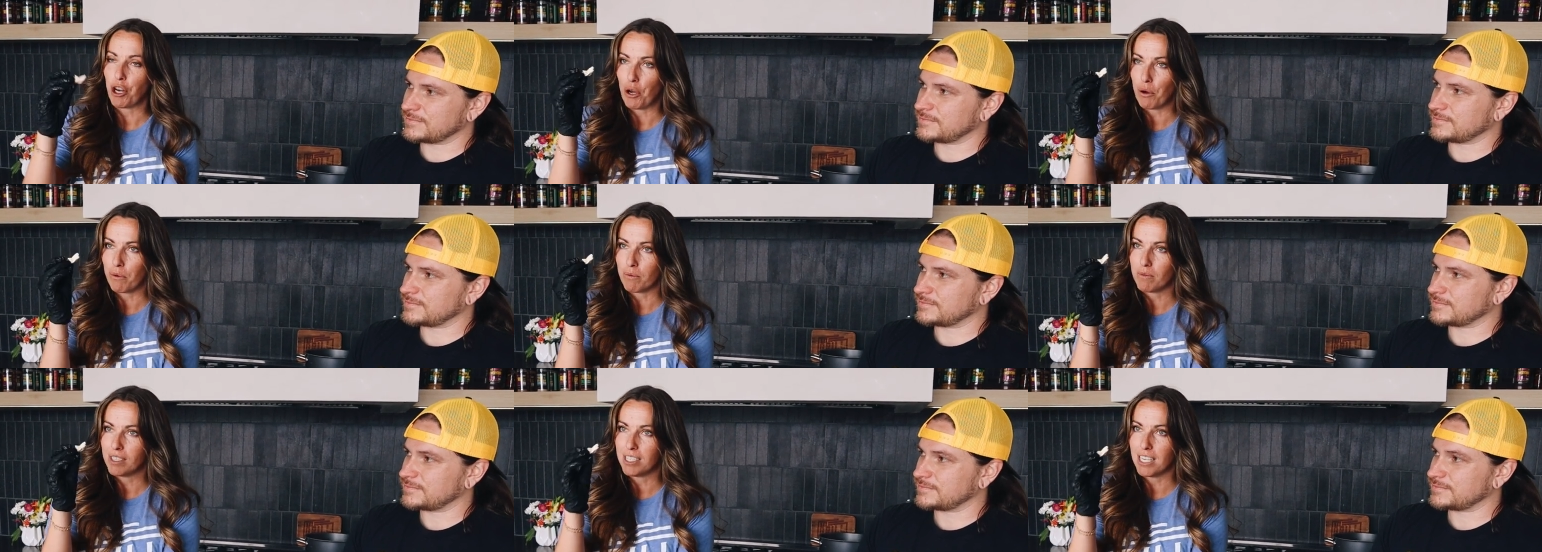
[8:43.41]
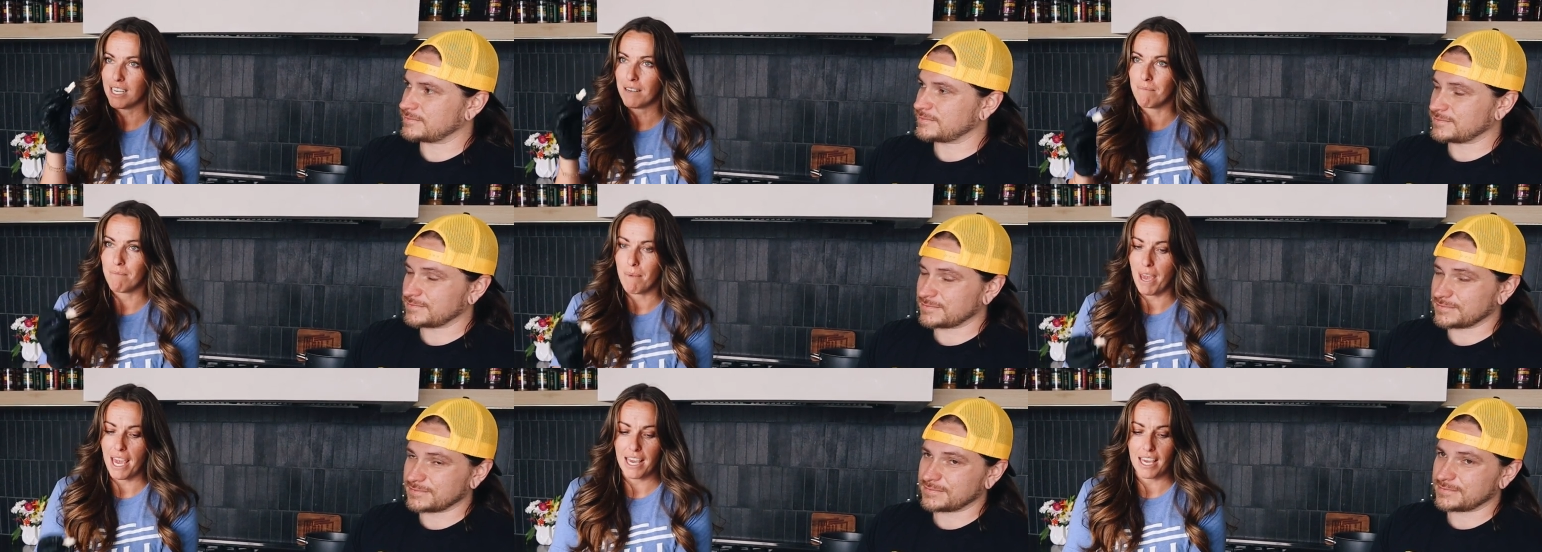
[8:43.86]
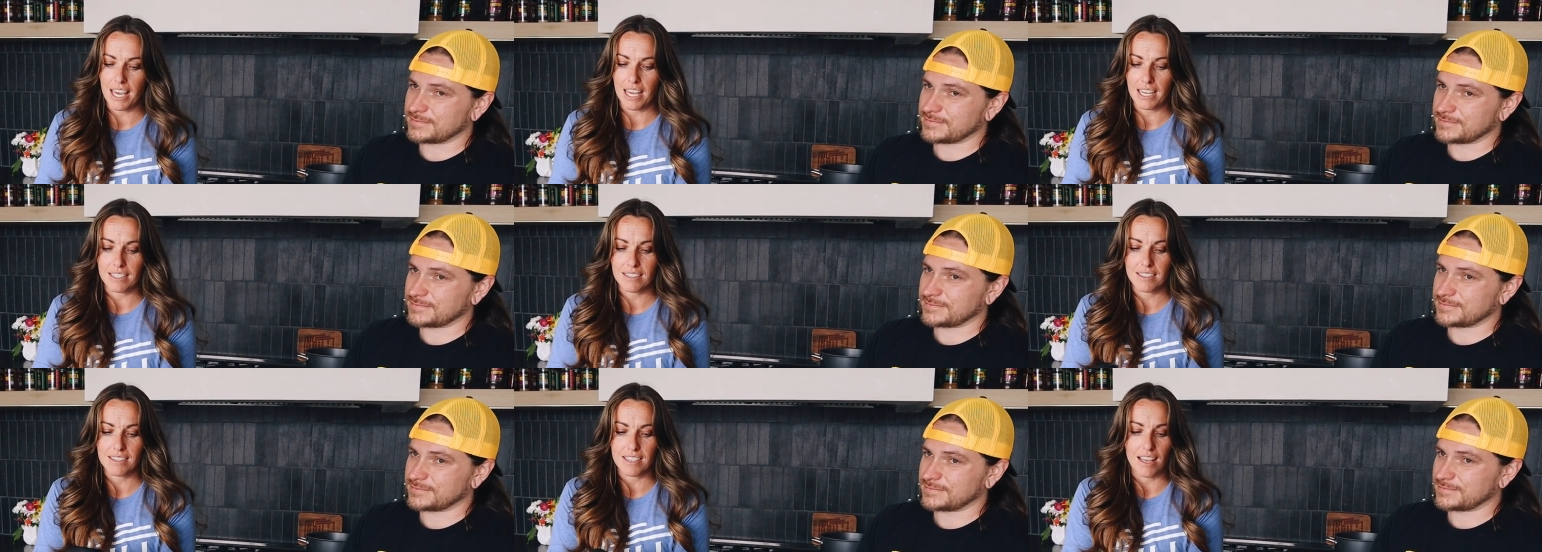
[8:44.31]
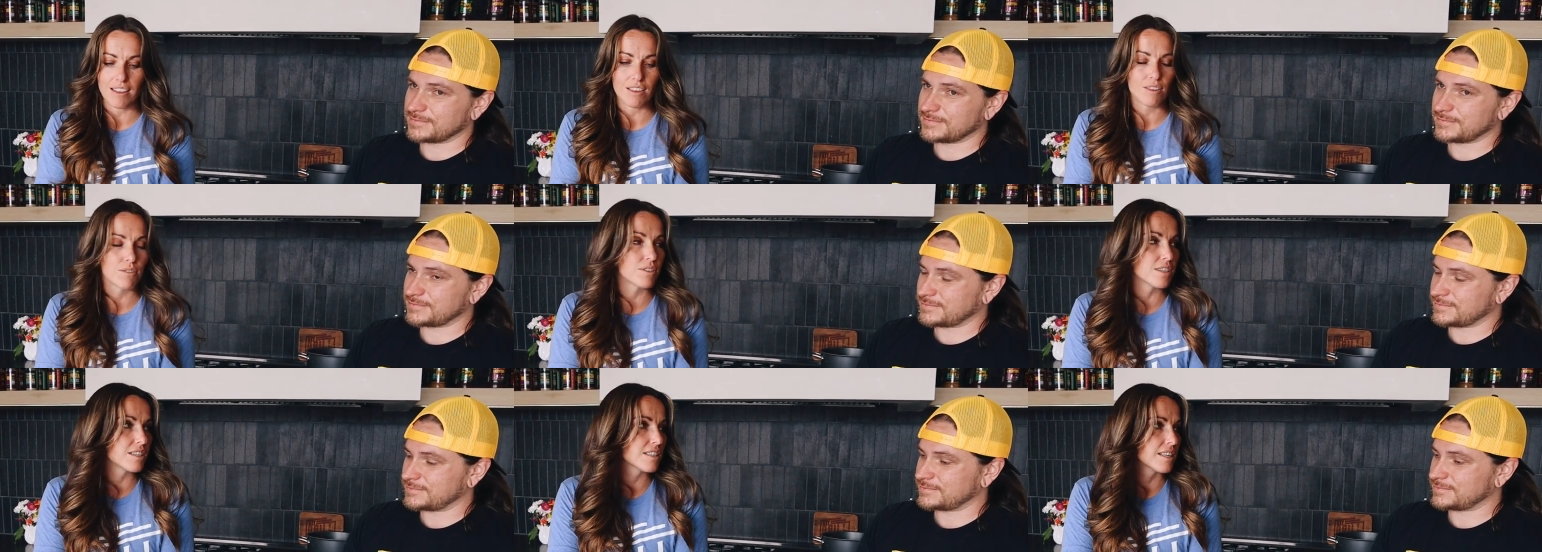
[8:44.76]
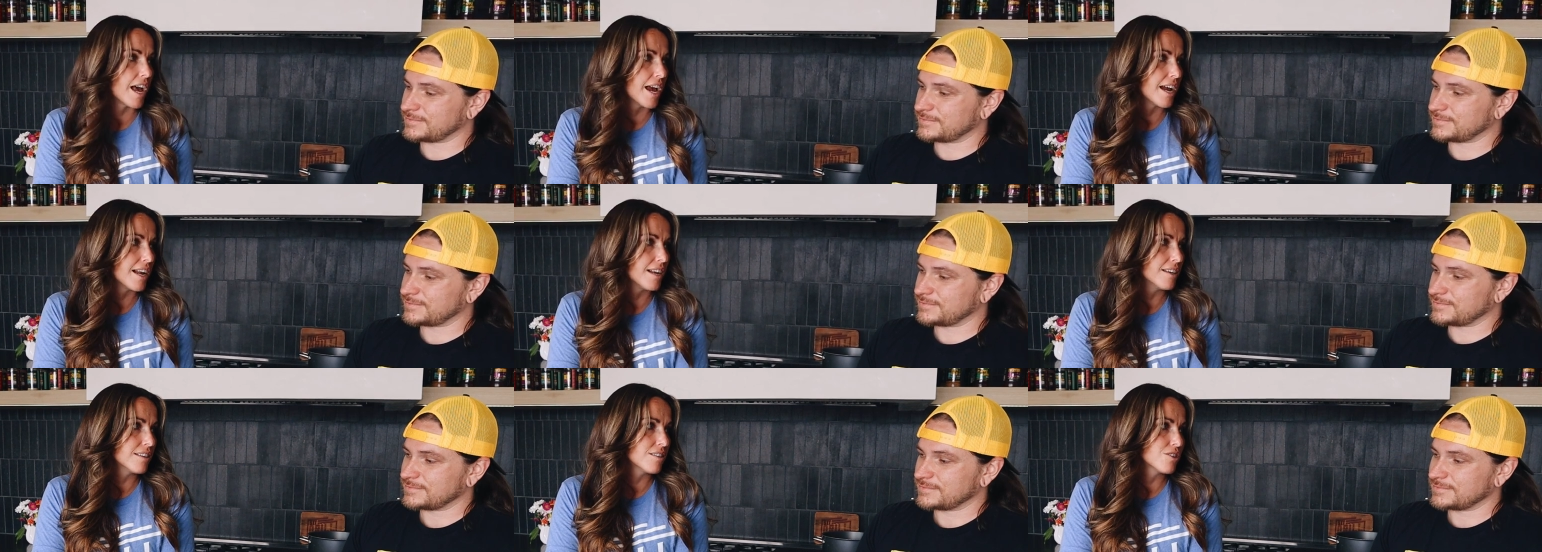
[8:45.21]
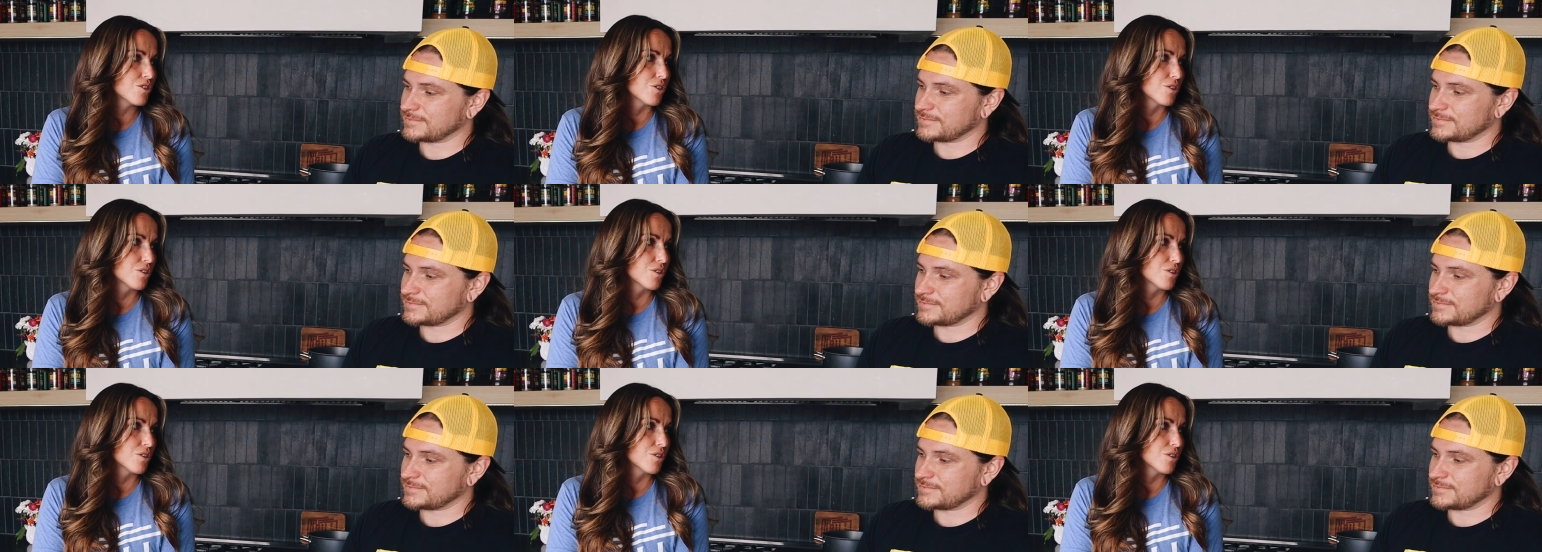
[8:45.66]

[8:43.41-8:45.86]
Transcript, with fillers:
Speaker 1: you know, didn't make it, set those aside,